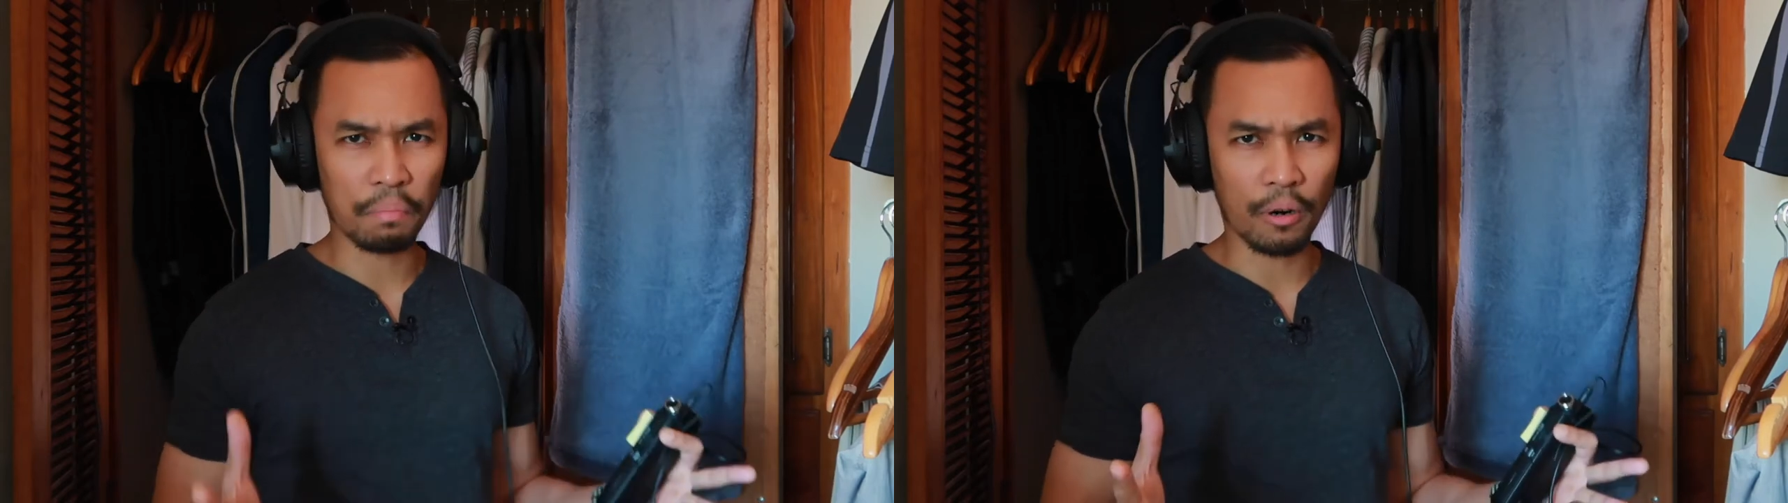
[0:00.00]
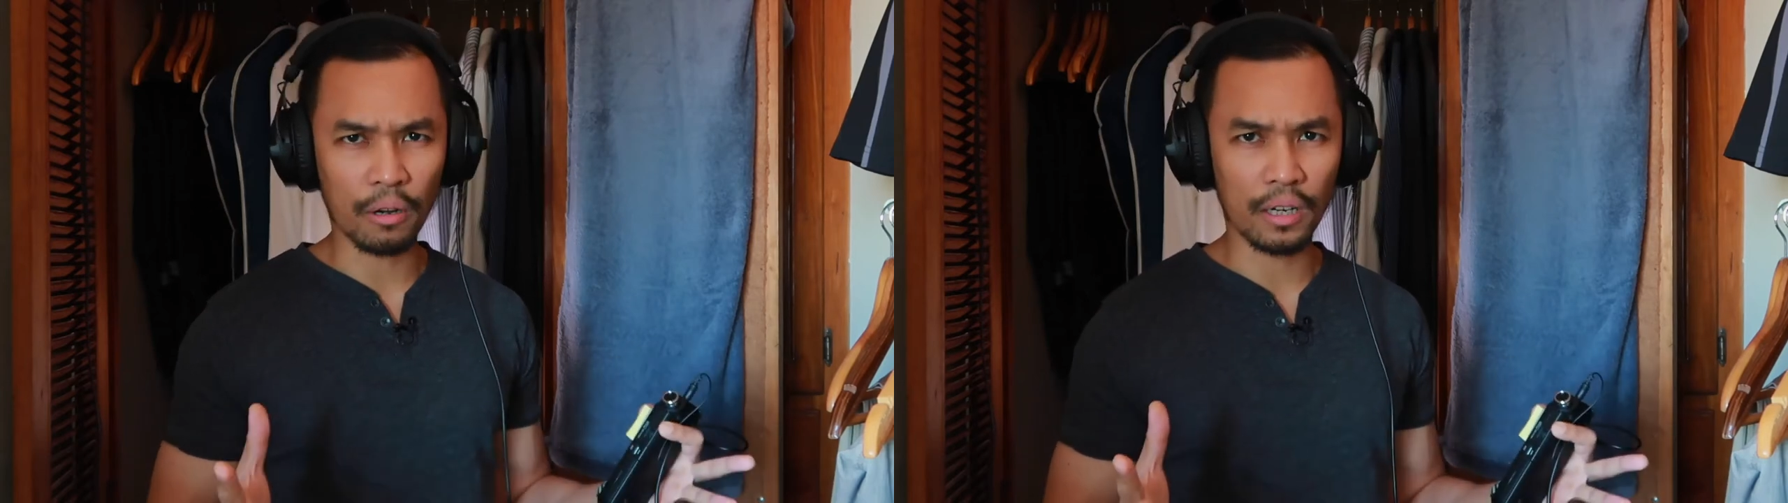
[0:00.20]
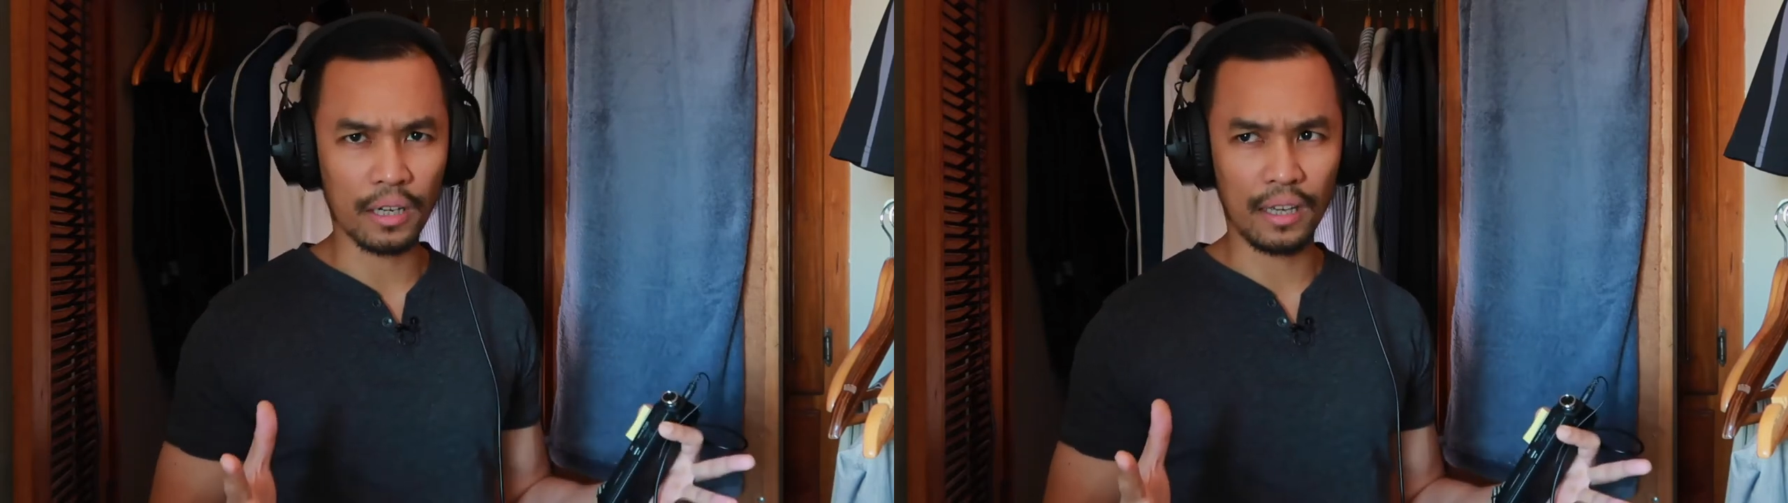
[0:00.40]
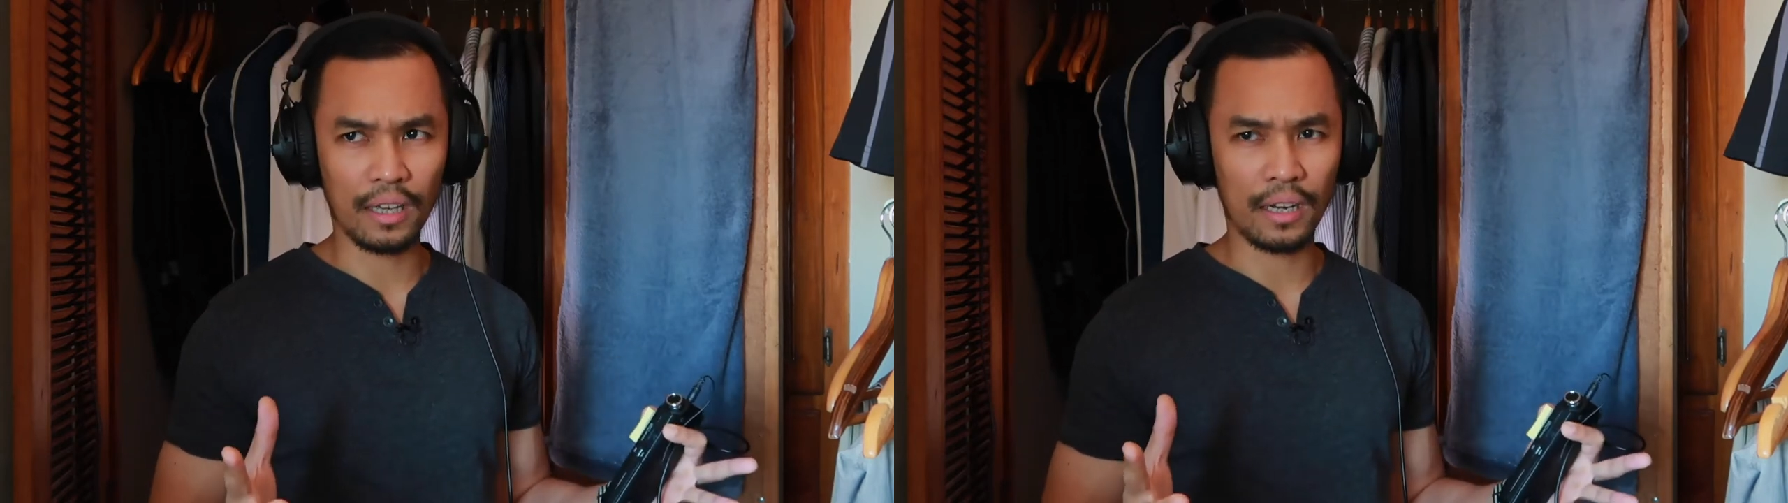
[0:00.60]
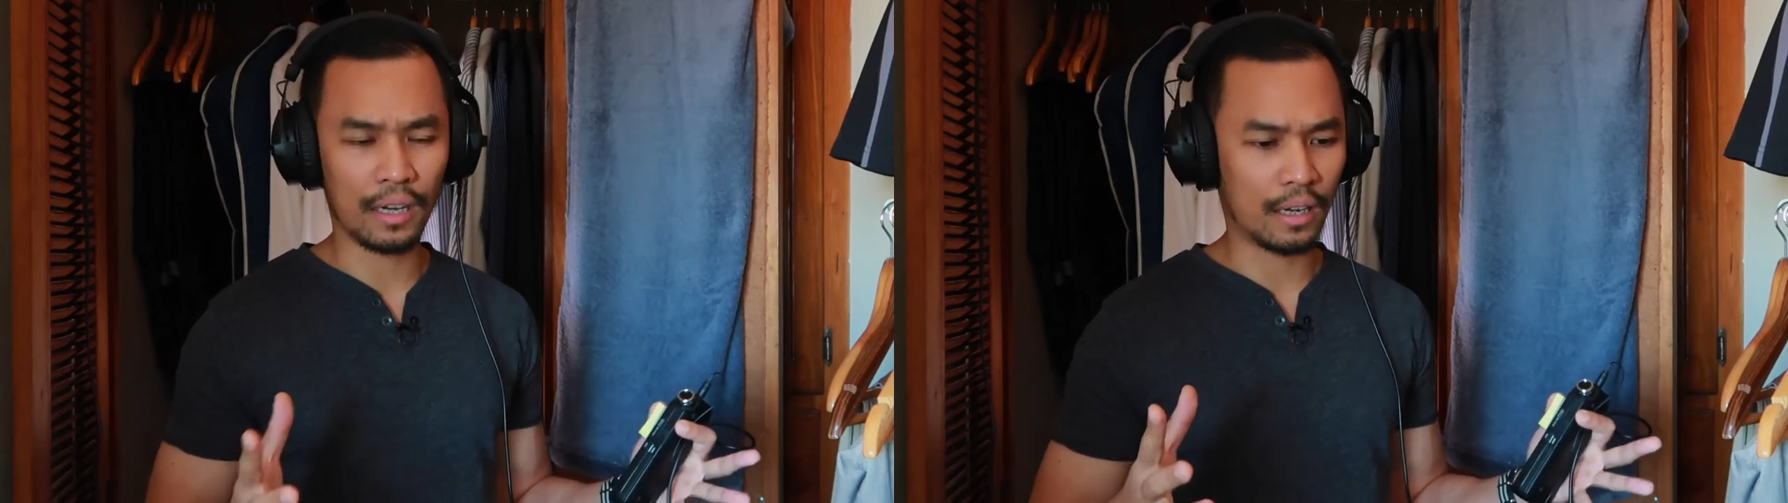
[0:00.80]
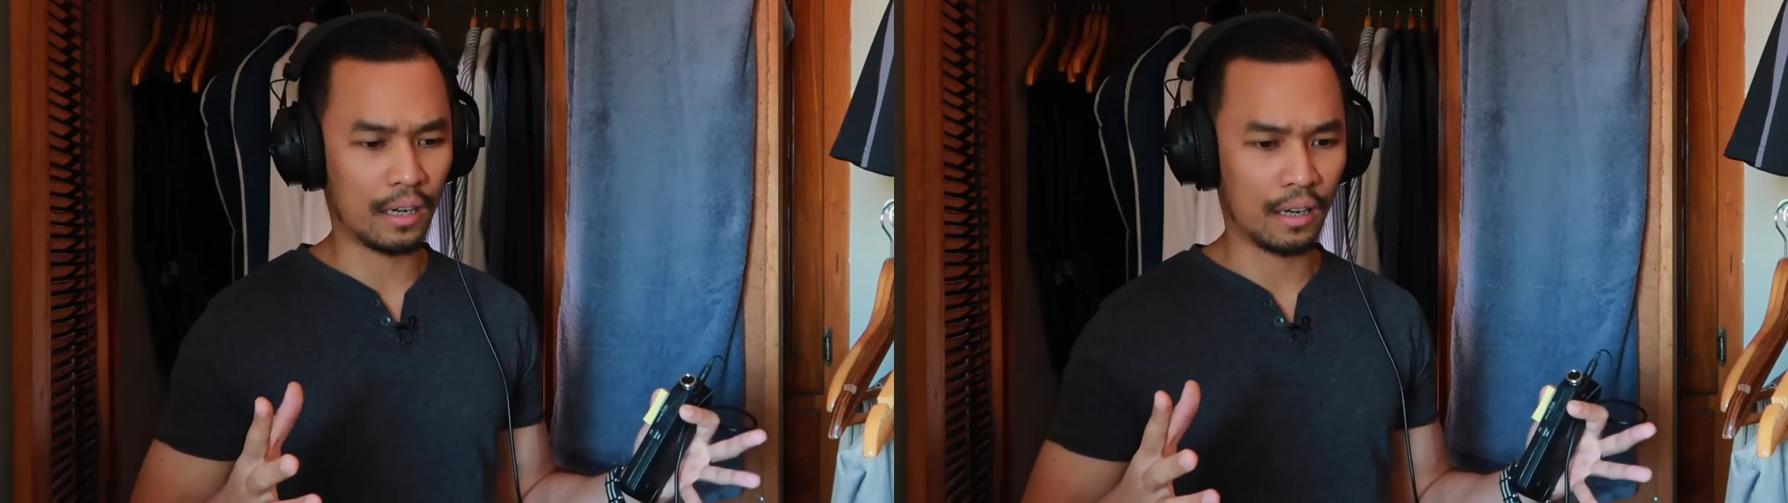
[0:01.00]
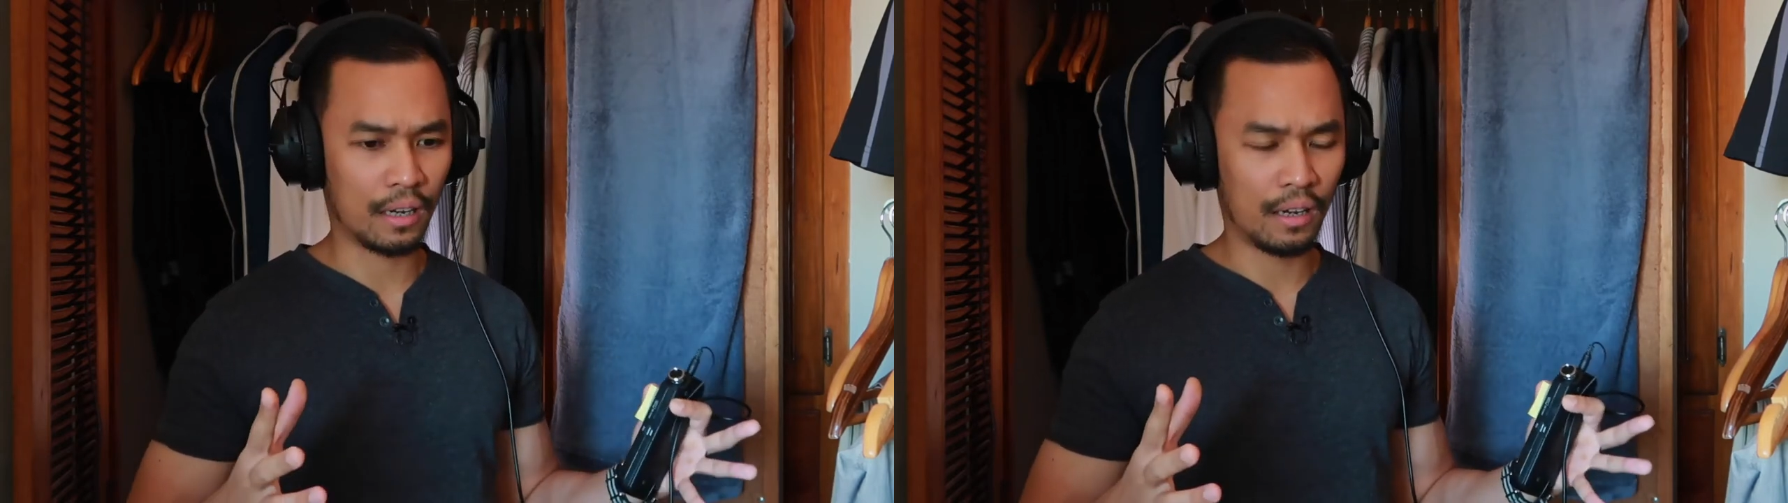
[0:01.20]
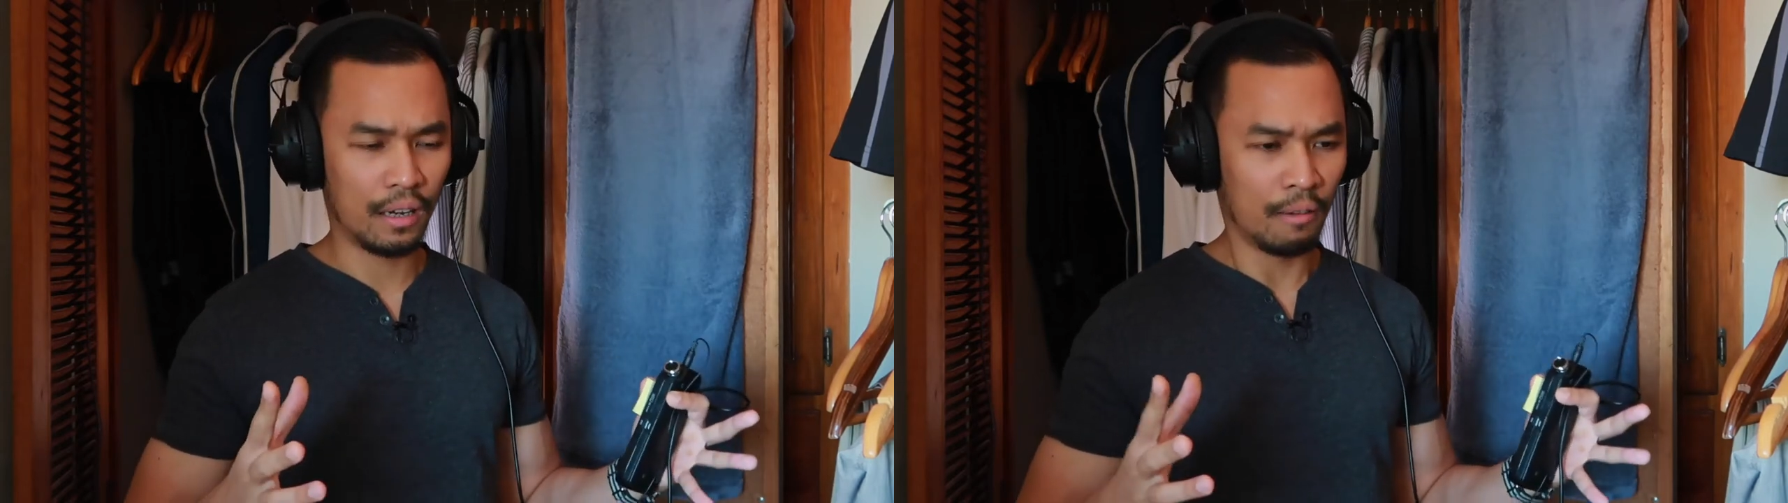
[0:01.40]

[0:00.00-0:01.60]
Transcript: the product in a